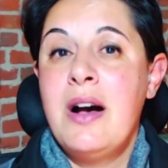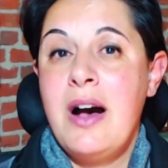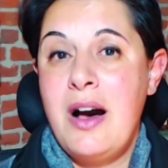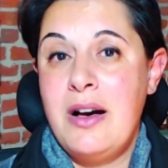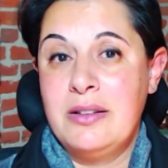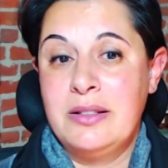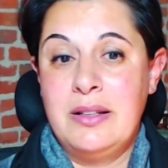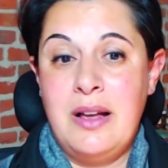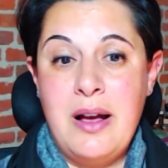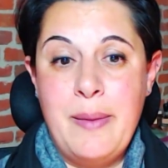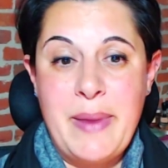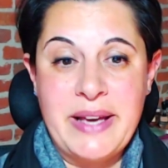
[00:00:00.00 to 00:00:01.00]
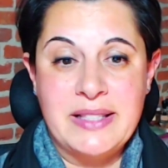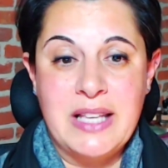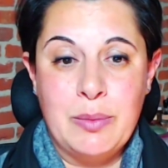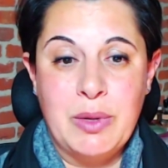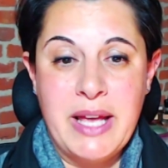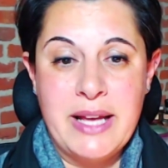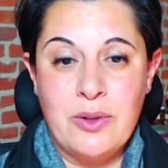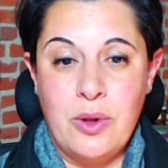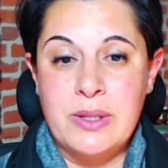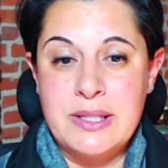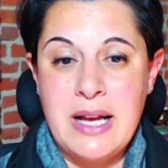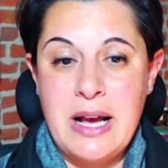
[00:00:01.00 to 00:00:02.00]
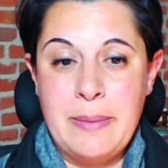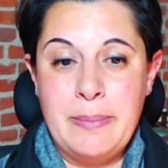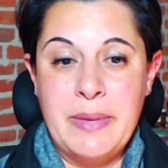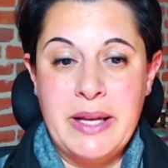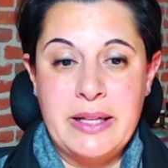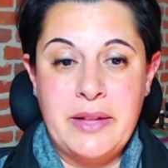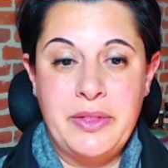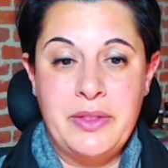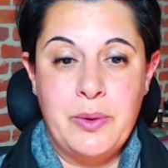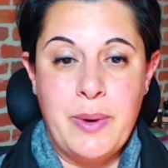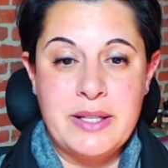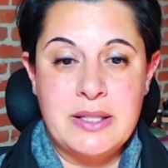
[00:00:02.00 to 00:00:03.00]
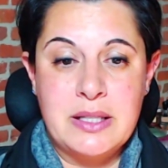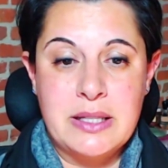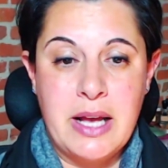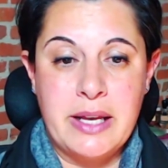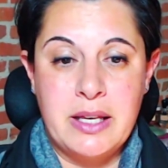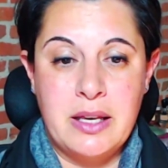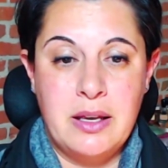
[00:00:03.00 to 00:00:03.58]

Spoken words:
on my table at all time, and then the rest is like